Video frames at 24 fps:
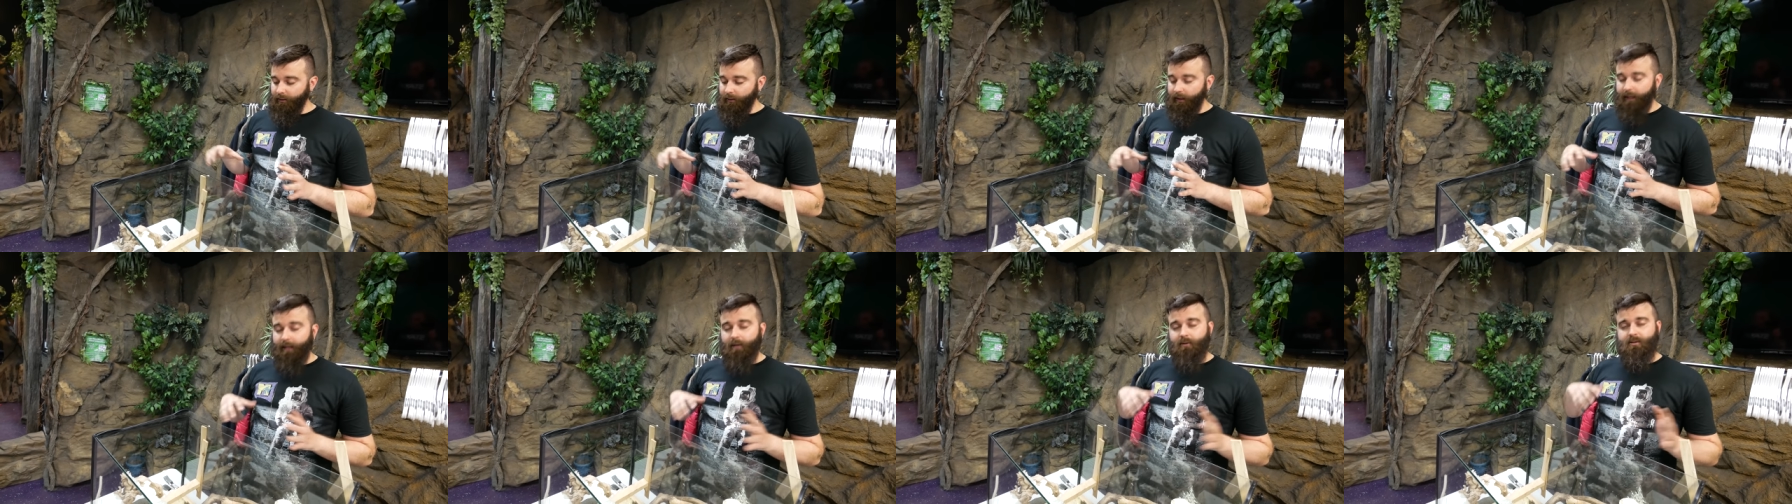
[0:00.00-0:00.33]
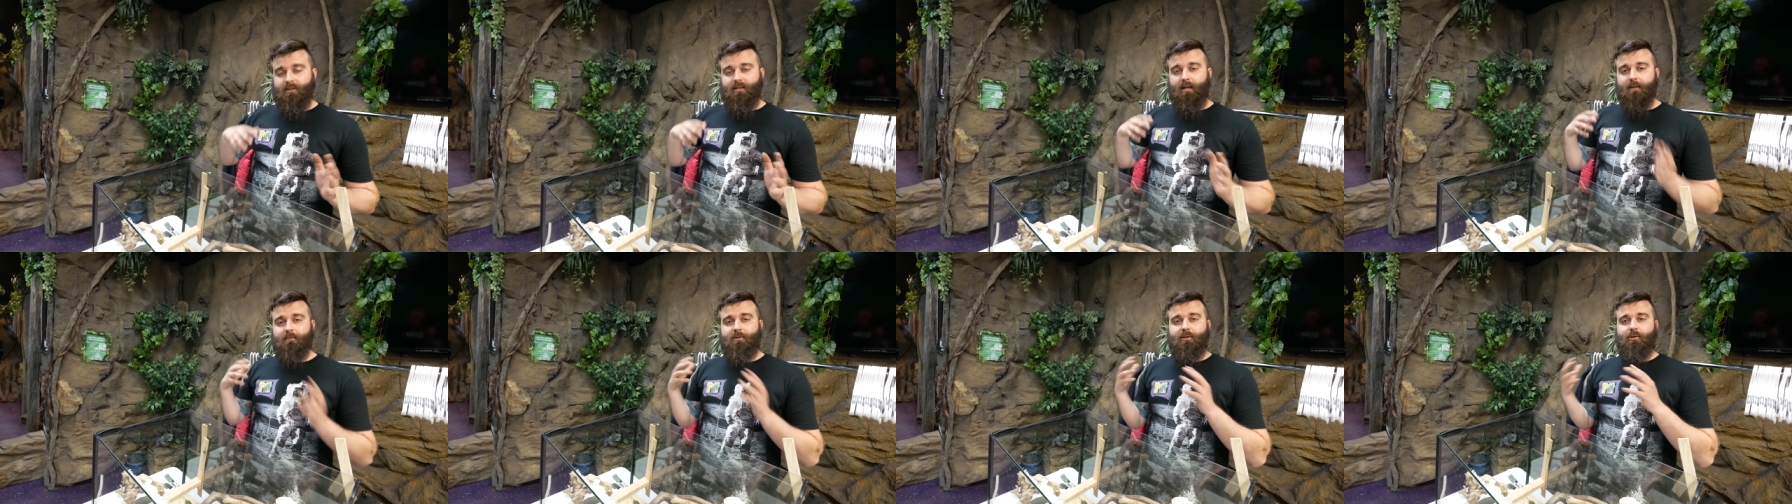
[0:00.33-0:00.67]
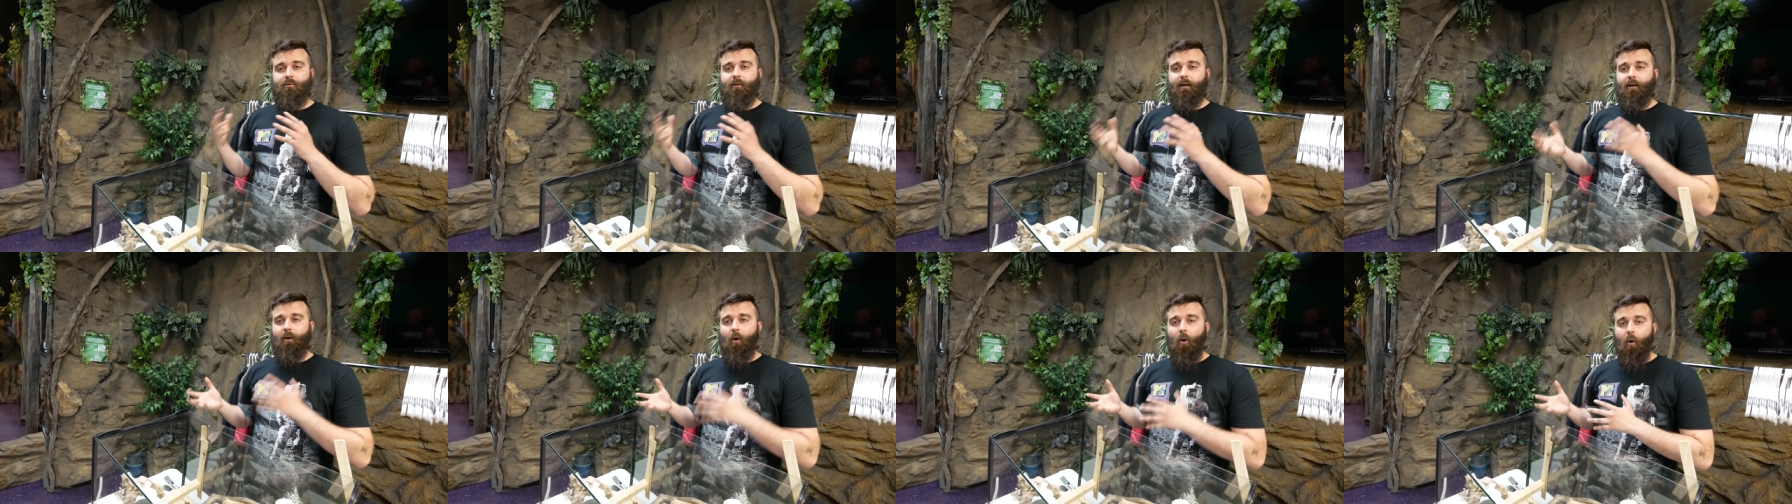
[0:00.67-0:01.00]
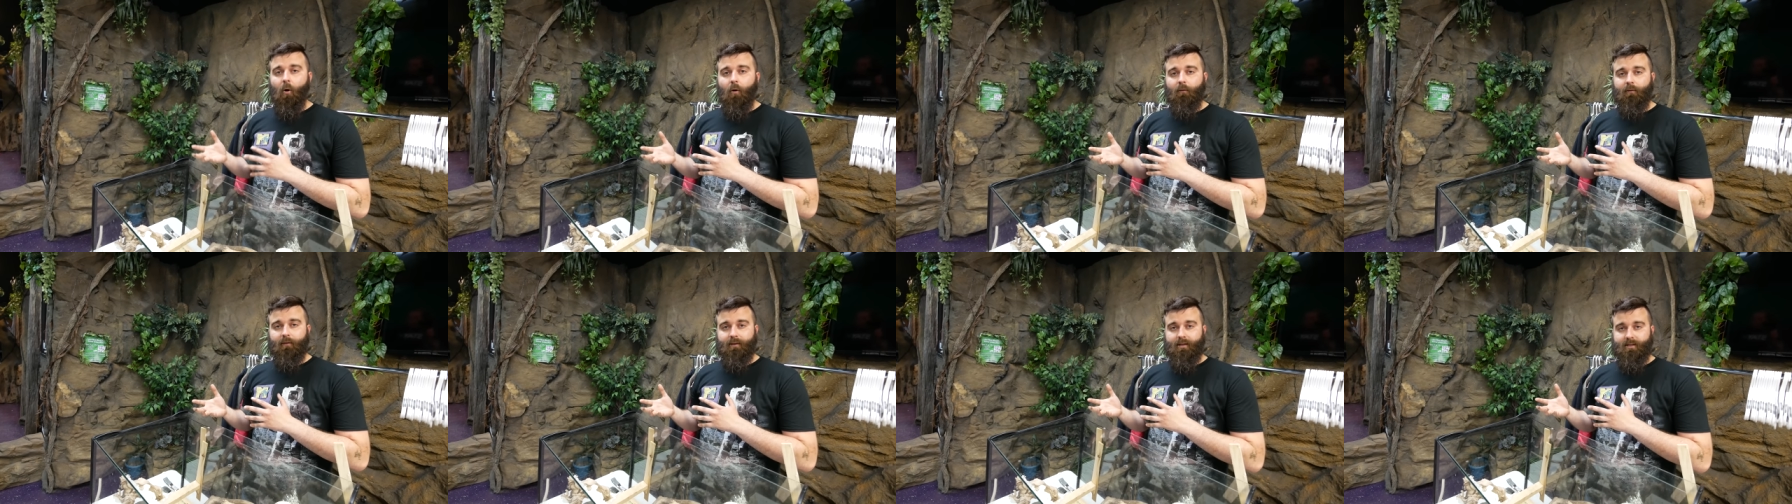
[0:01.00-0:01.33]
you lay your substrate
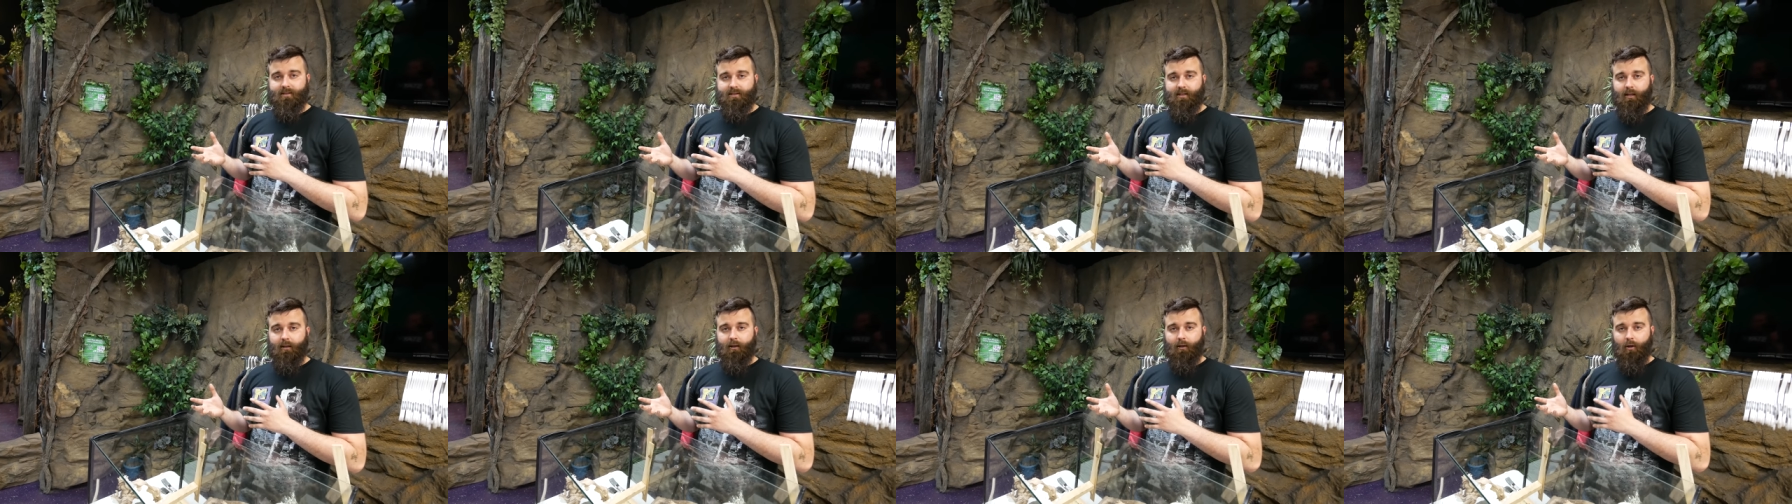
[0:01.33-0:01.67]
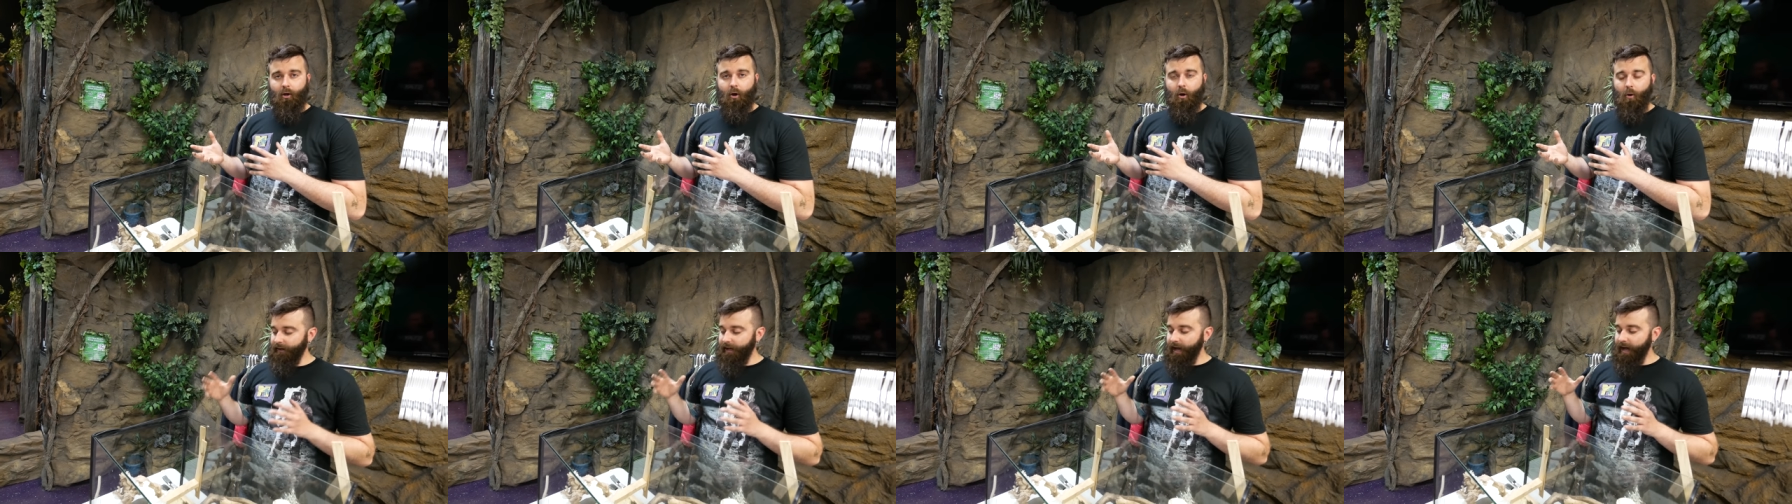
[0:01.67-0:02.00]
over the silicone.